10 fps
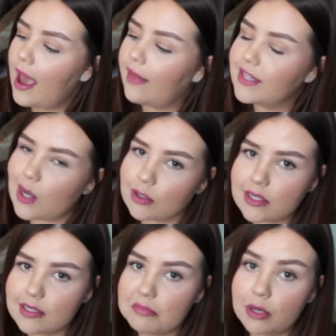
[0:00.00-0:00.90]
And this
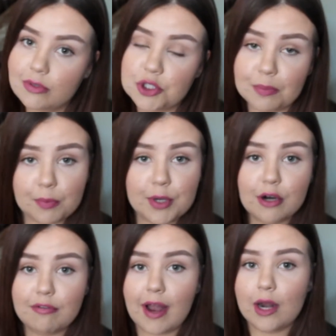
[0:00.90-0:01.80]
also is made with triple
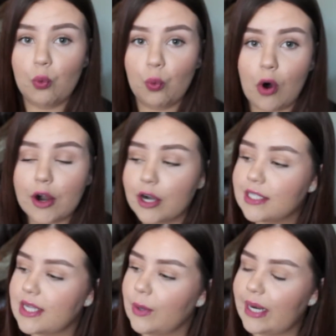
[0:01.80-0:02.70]
purified water,
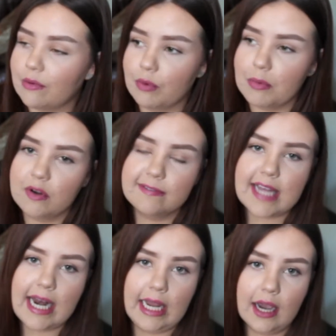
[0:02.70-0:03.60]
so it removes
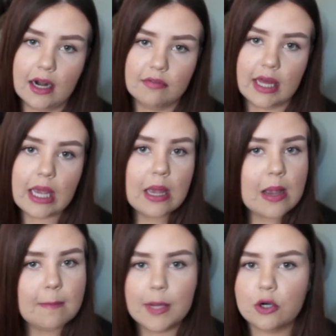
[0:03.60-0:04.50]
any kind of like
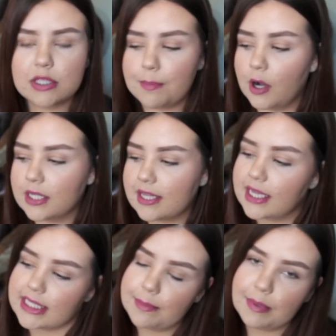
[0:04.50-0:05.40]
mineral deposit
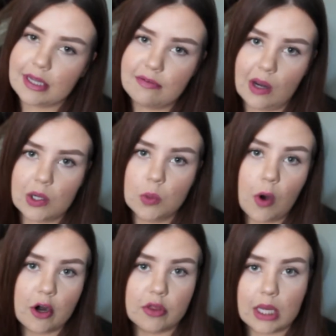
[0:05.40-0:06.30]
that's typically found in
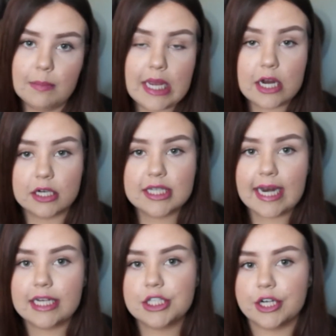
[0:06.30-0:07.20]
water that can be
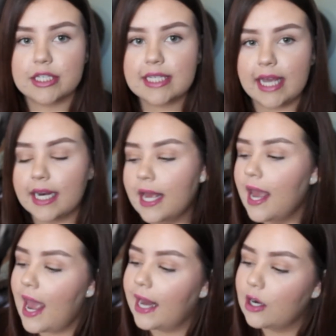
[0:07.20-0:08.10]
irritating to your skin.
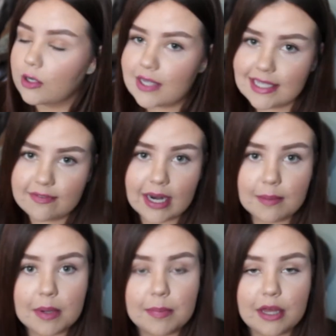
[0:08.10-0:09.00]
And it also has
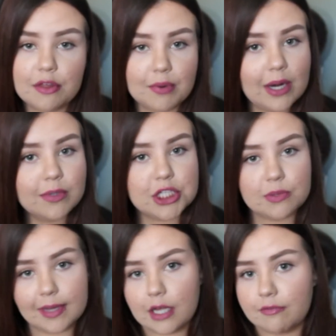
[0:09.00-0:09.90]
vitamin B3, which is
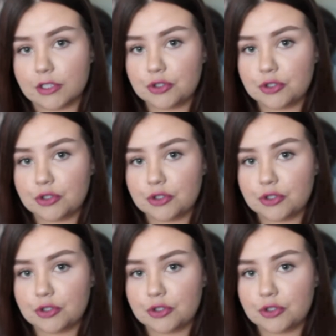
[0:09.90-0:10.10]
really good for